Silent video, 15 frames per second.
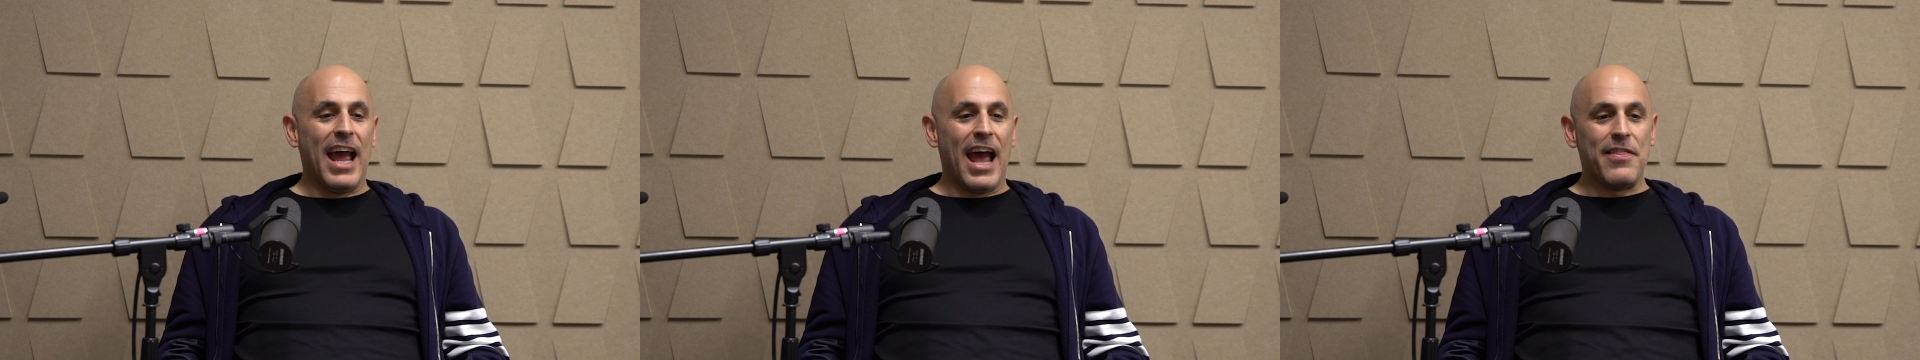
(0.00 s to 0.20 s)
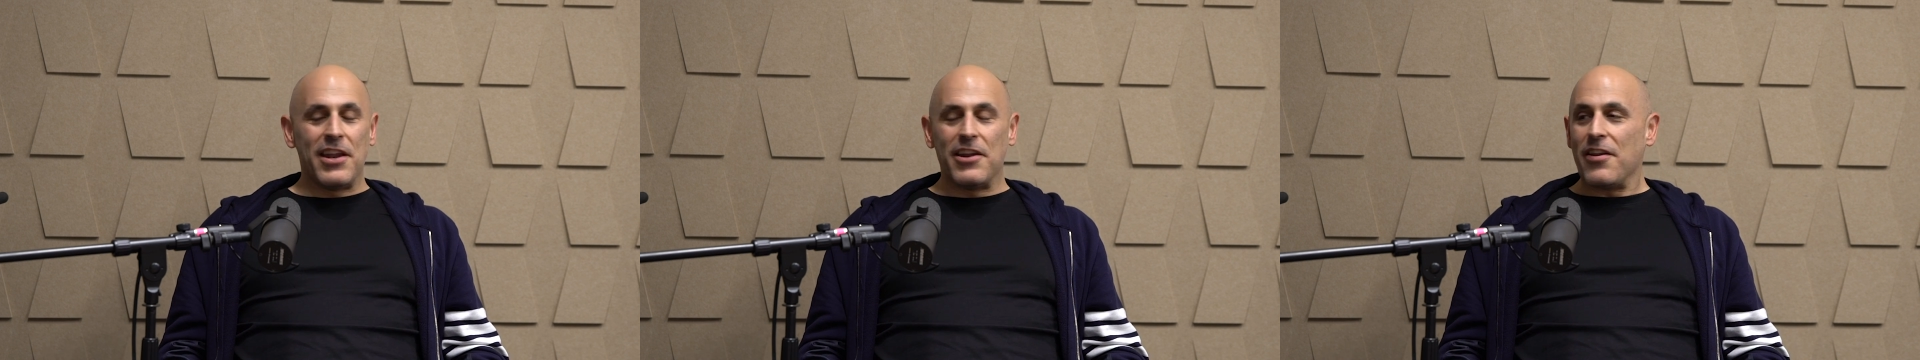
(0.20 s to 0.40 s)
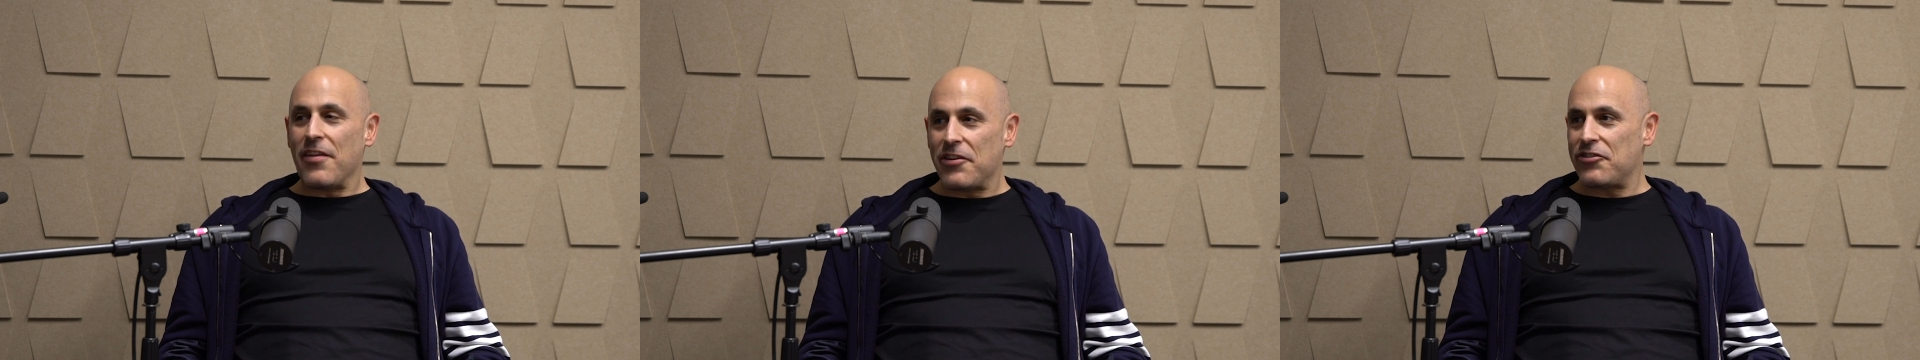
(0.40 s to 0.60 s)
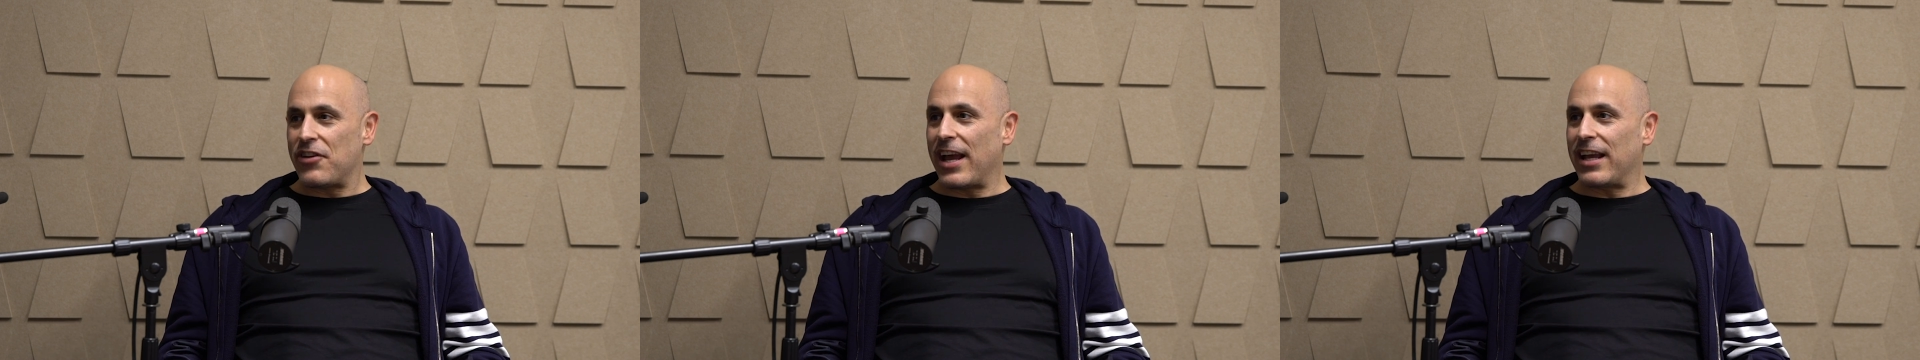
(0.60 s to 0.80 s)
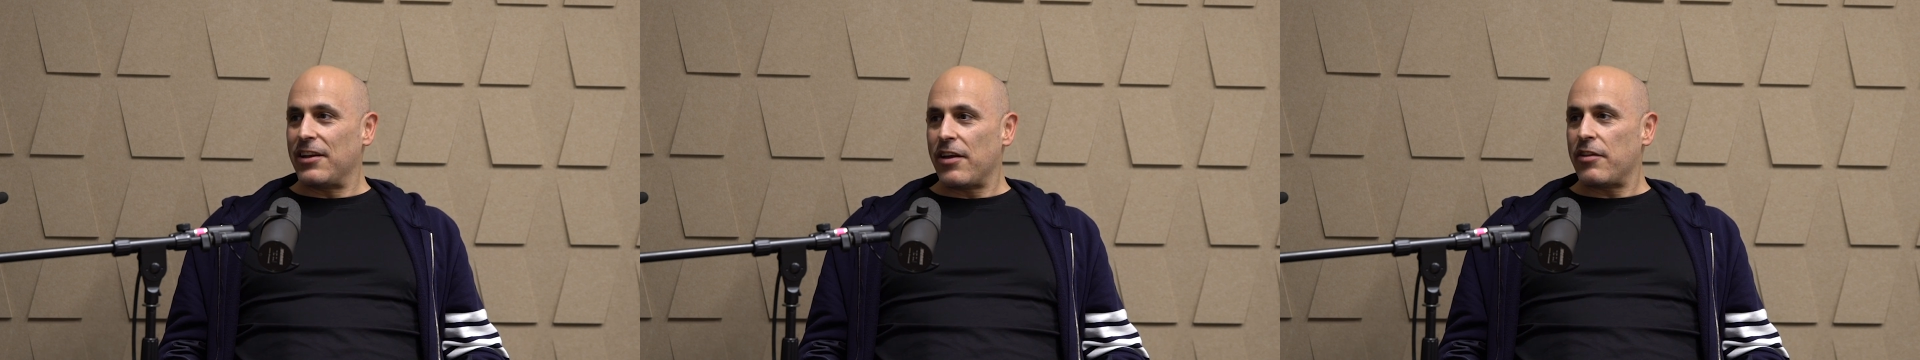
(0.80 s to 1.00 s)
And then another
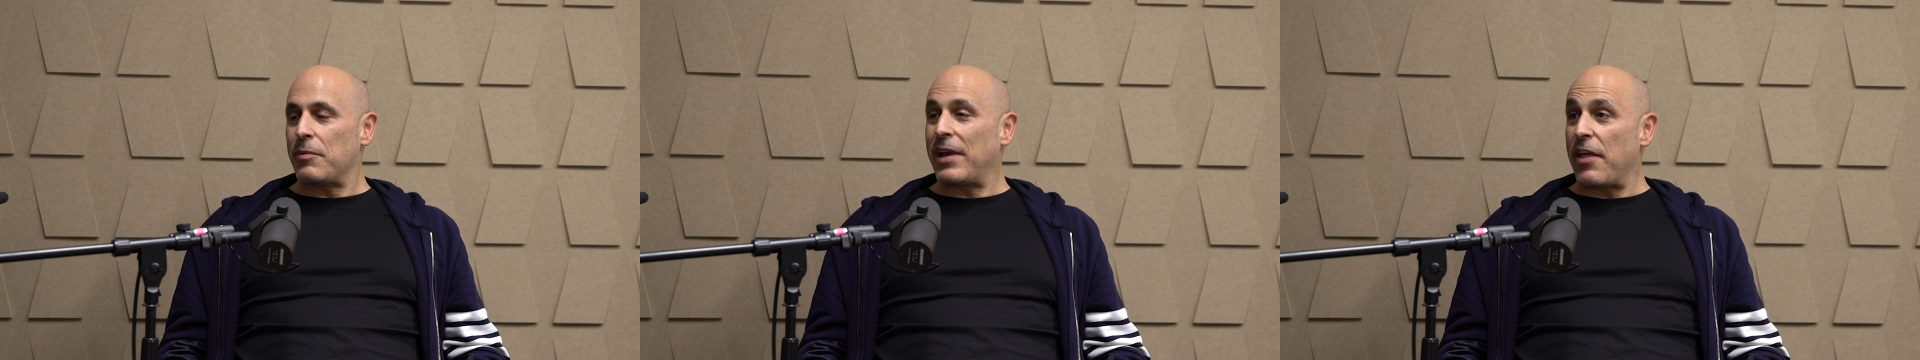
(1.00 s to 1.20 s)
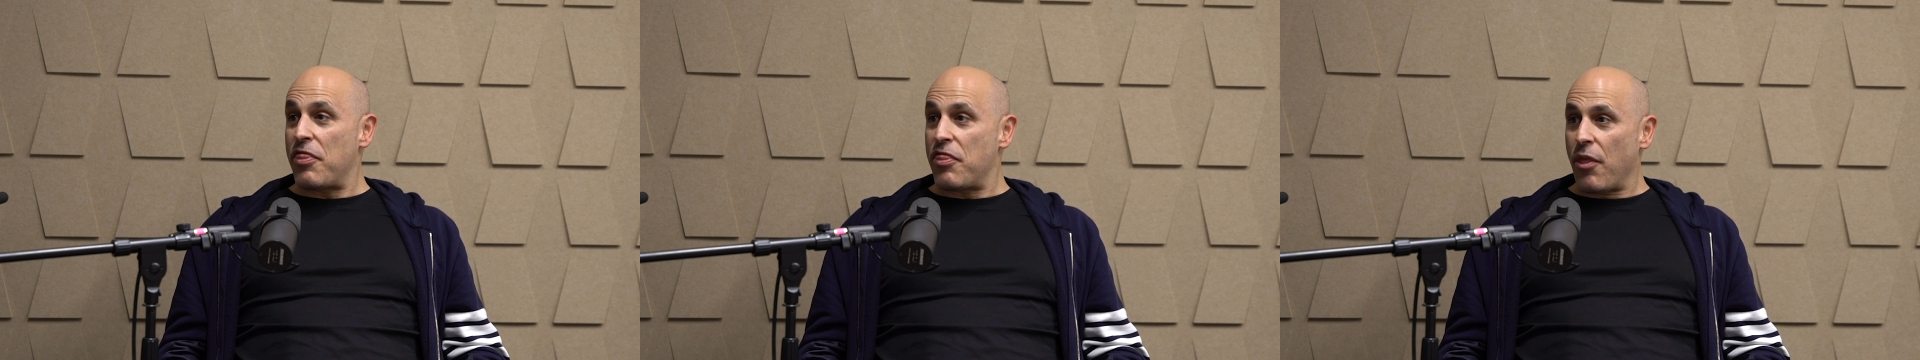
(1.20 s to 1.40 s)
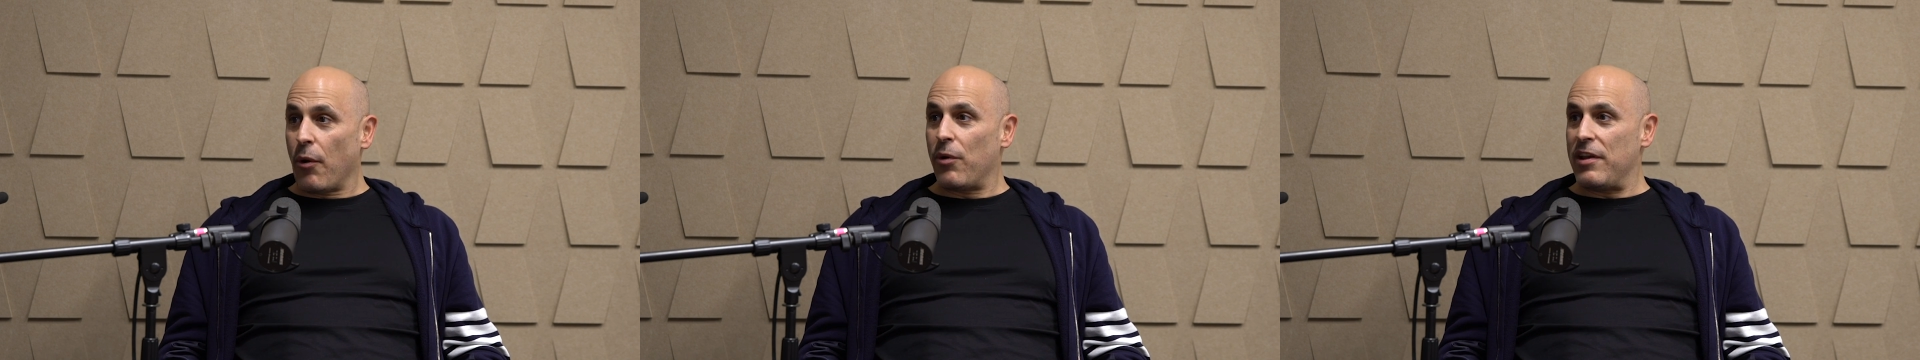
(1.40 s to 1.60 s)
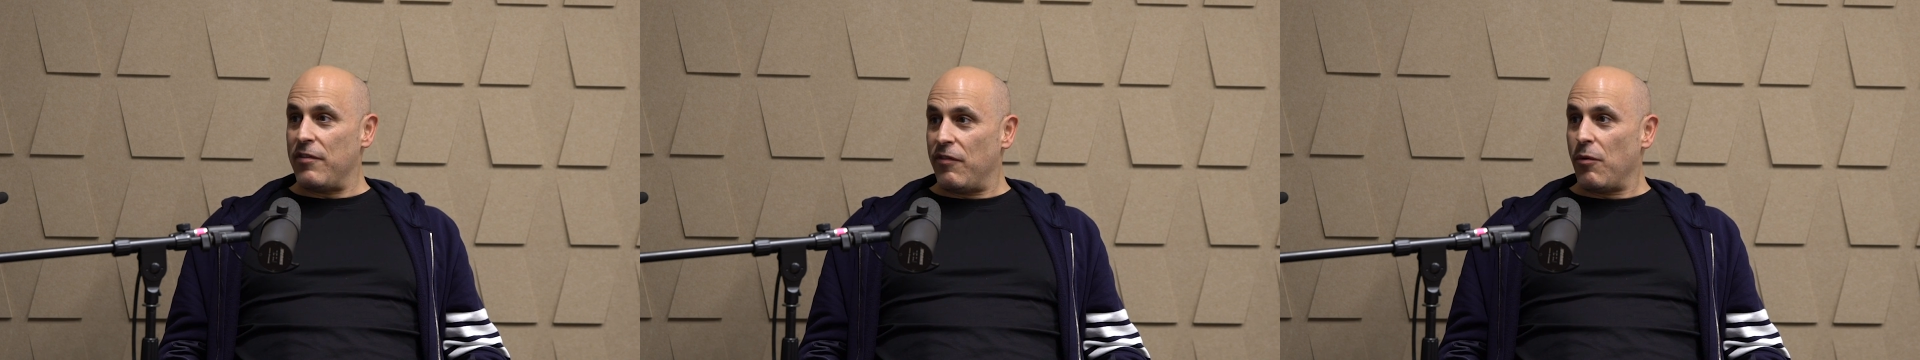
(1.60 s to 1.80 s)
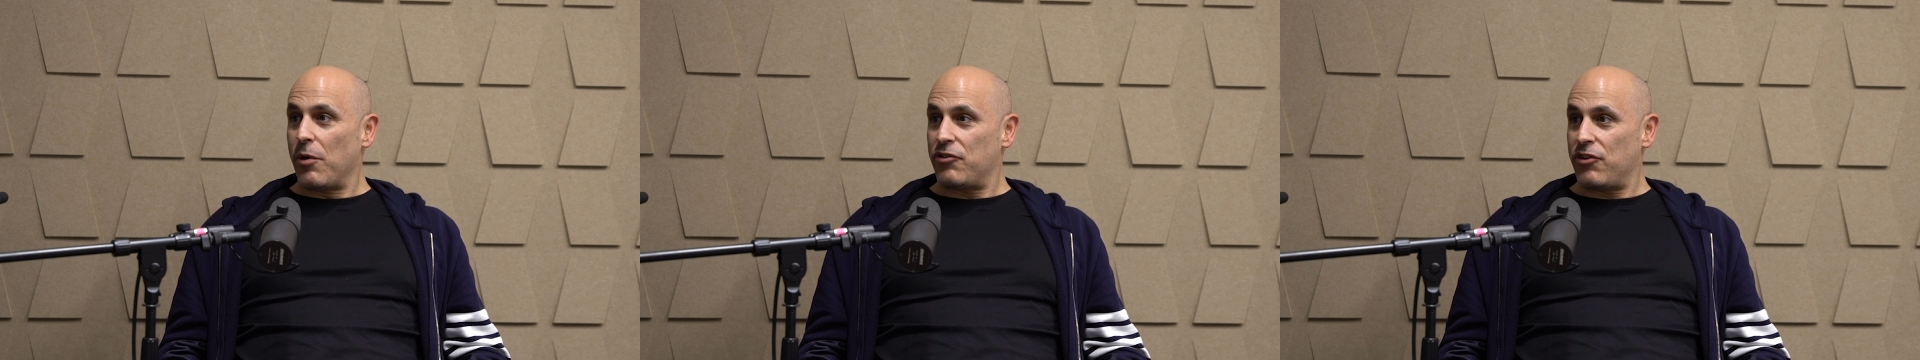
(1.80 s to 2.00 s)
check, another we got
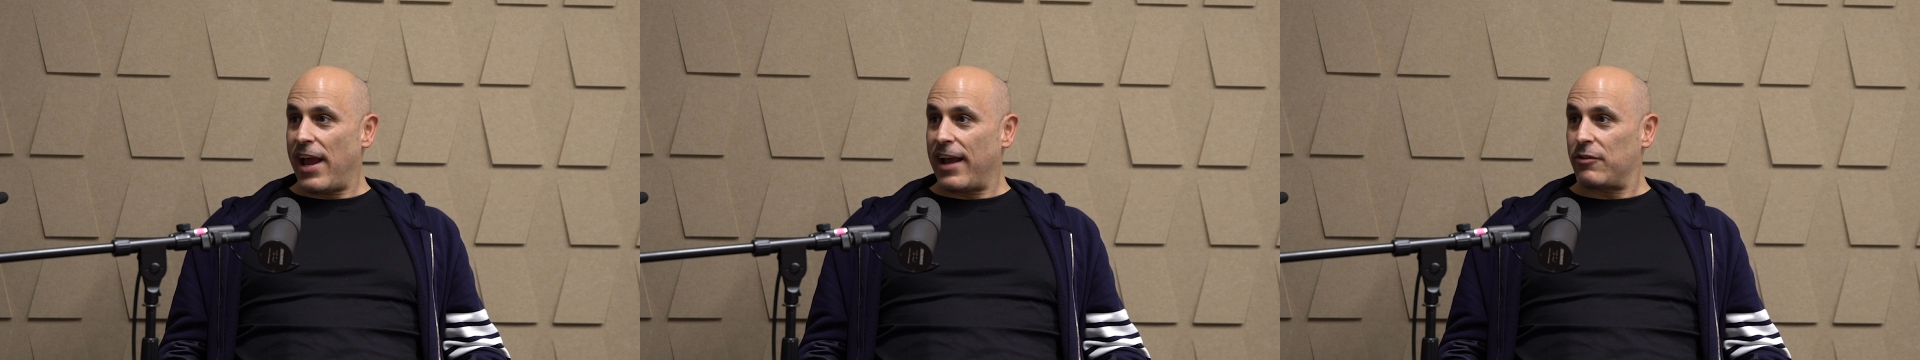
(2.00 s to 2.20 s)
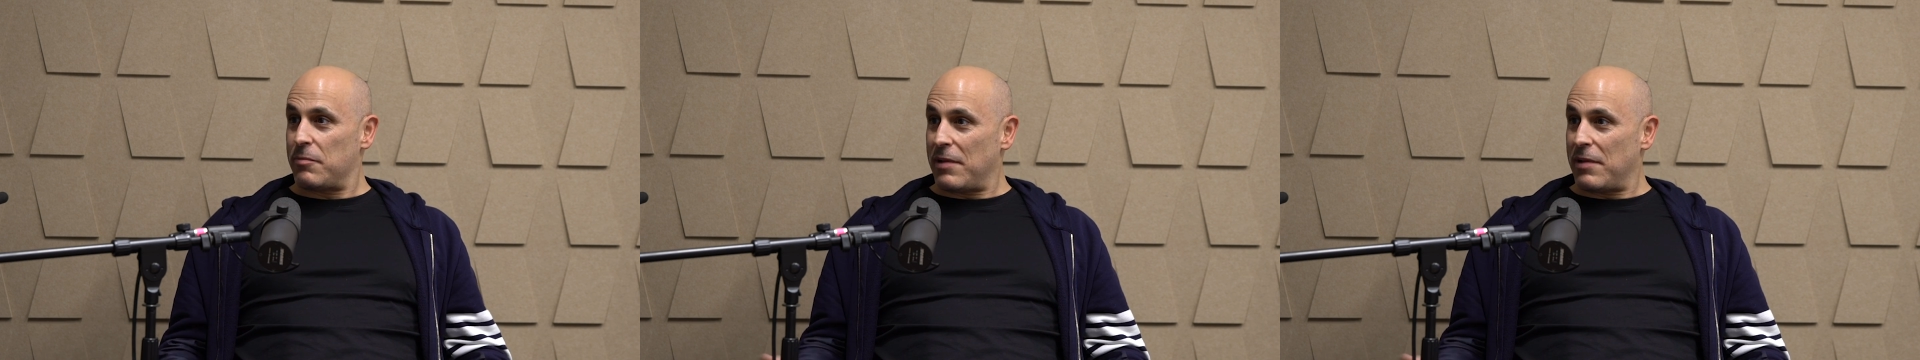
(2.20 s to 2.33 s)
34 checks.